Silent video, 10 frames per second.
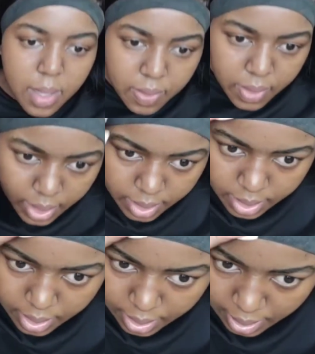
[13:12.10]
And
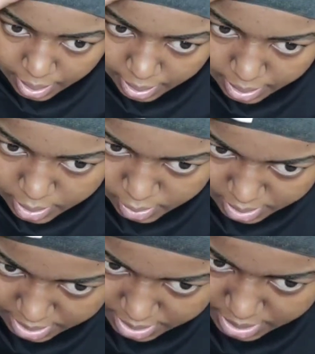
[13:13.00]
then I like
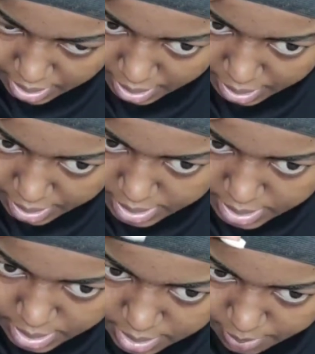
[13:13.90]
to
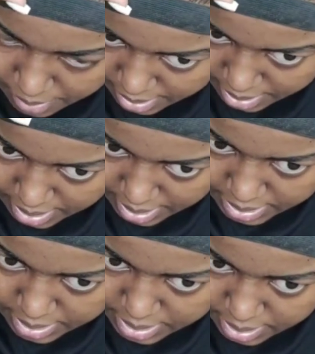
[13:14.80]
slide my
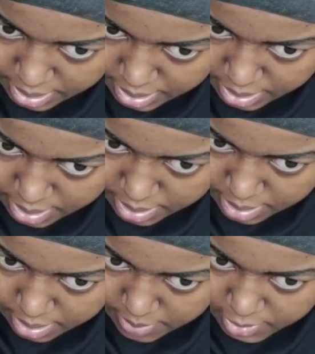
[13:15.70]
elastic,
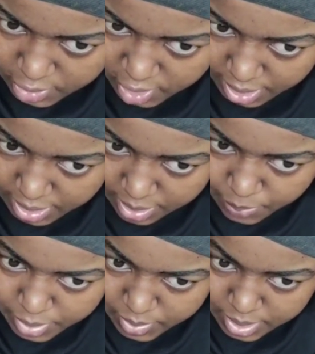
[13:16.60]
struggling a
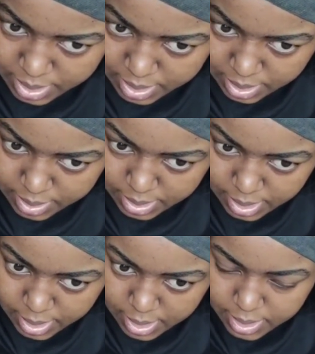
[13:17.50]
bit with these nails,
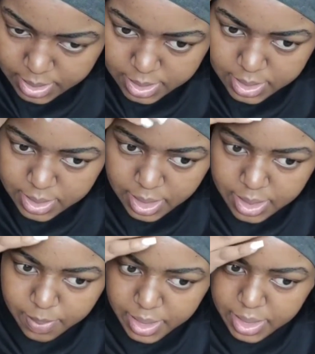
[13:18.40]

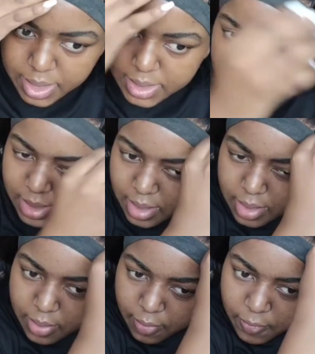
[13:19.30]
slide my elastic a
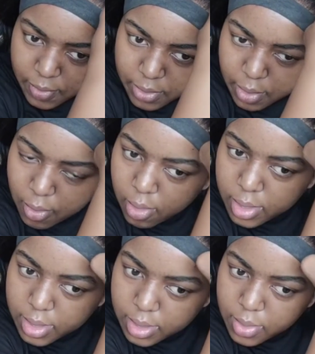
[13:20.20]
little further
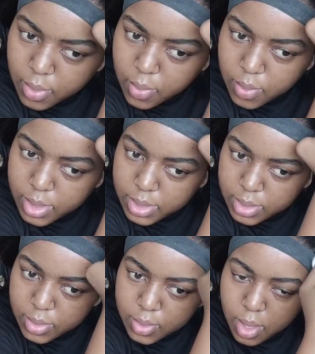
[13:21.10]

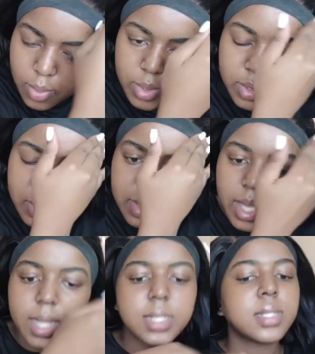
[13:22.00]
onwards. So I would do
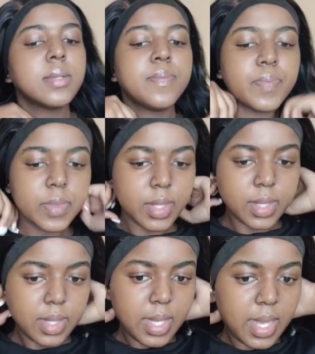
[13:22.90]
that,
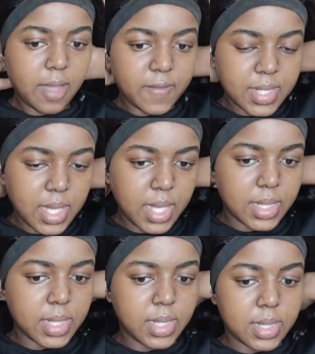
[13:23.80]
and I've
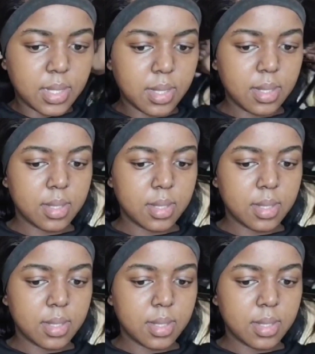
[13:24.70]
tied it,